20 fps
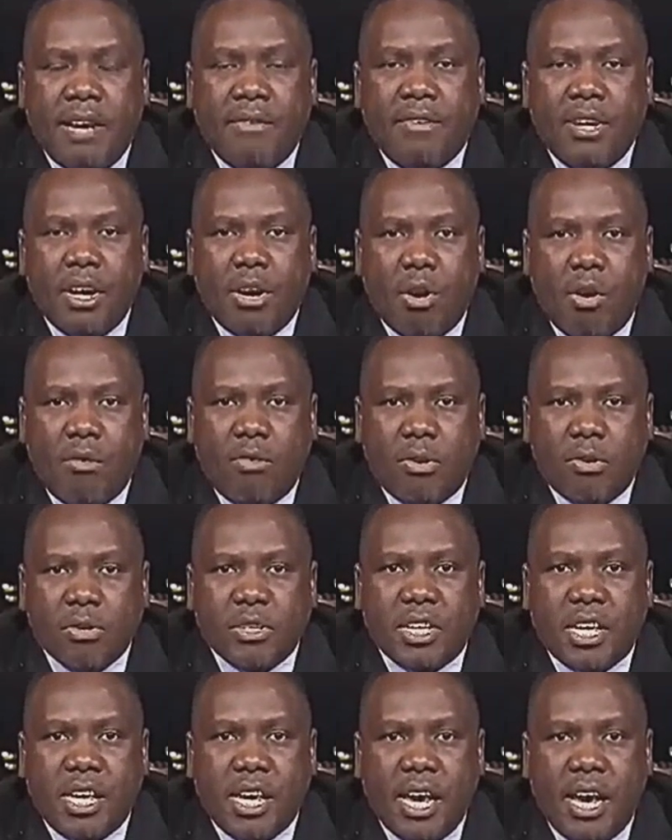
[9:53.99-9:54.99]
if the
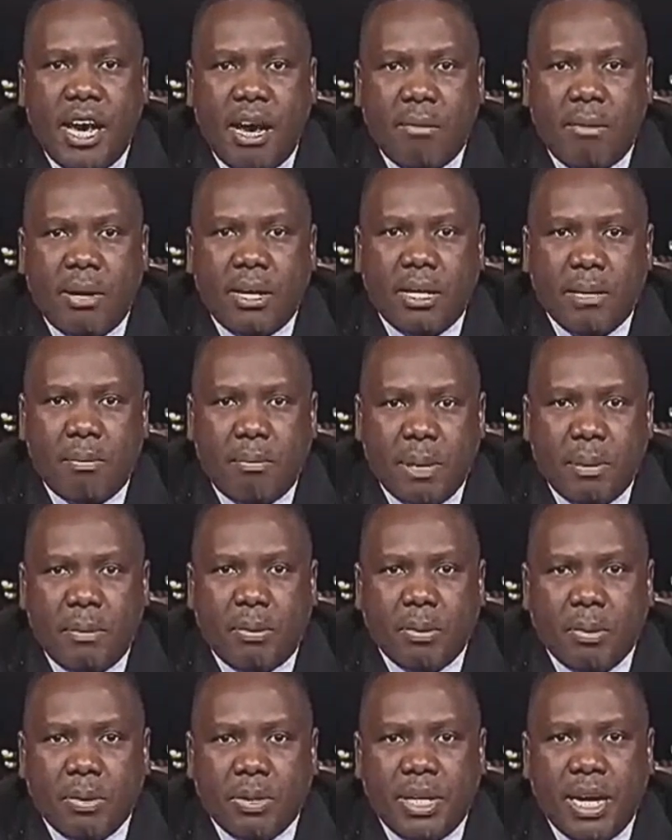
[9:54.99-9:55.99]
governors care about the
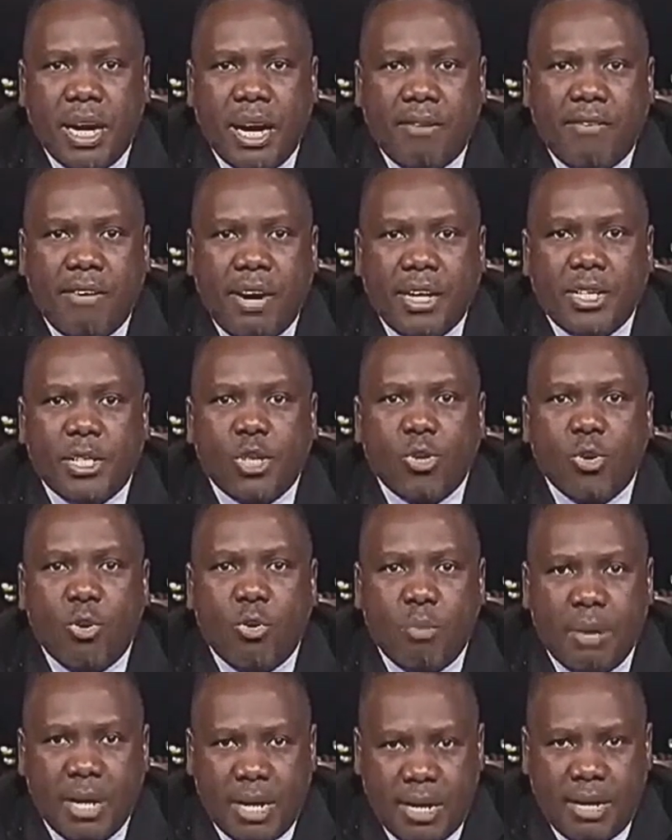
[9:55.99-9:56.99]
people, they have had
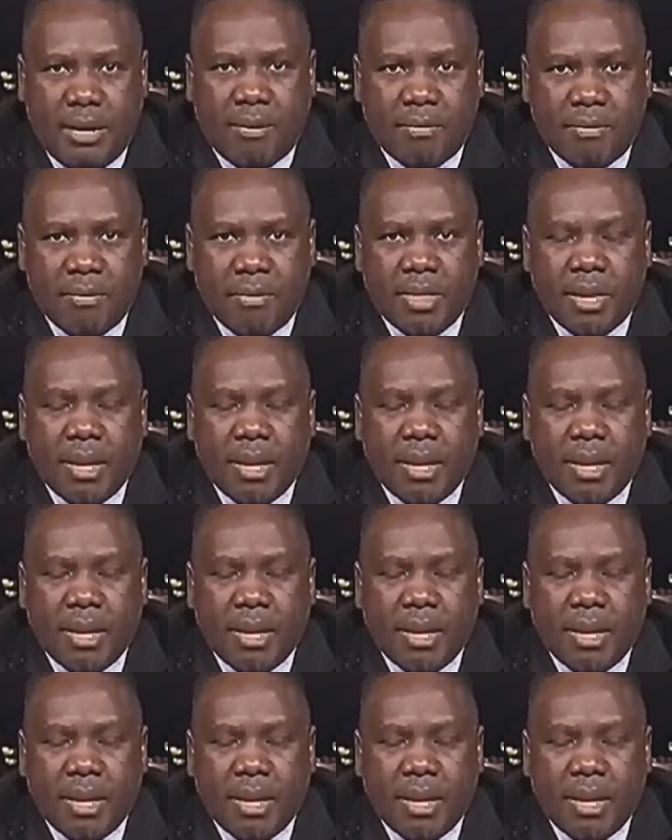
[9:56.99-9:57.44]
so many